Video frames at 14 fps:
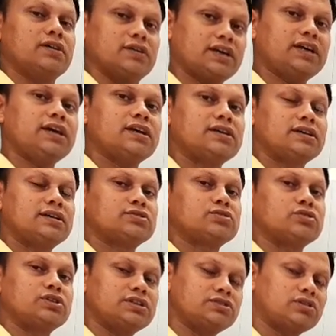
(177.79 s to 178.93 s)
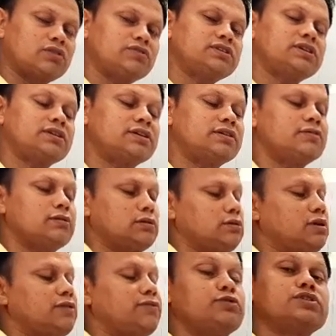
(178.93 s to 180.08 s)
Okay, so there is always a
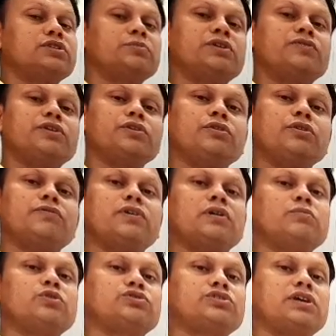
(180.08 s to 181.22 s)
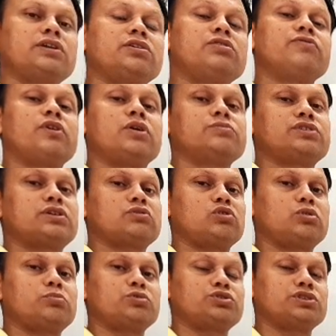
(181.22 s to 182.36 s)
confusion between uniform motion uniform
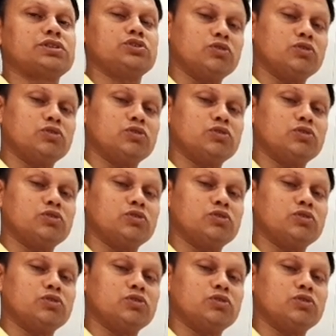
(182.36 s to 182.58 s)
circular motion.